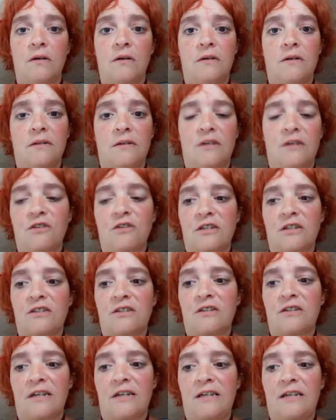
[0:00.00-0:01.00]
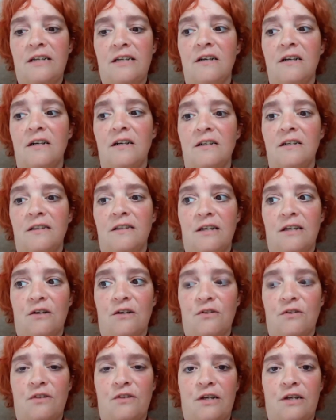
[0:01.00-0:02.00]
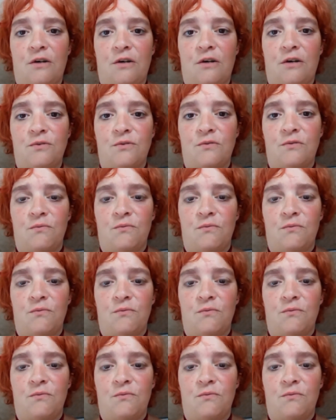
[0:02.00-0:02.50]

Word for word: They'll just like they'll they'll